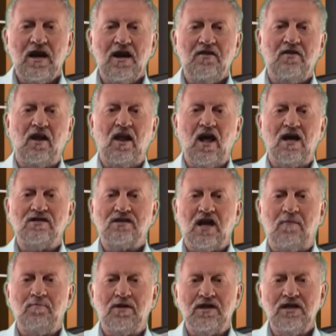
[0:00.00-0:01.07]
in the last
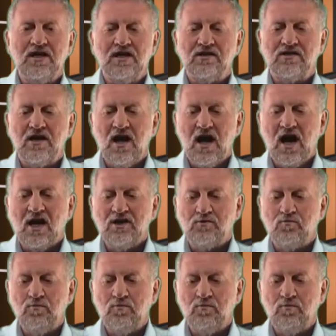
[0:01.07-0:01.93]
couple of years has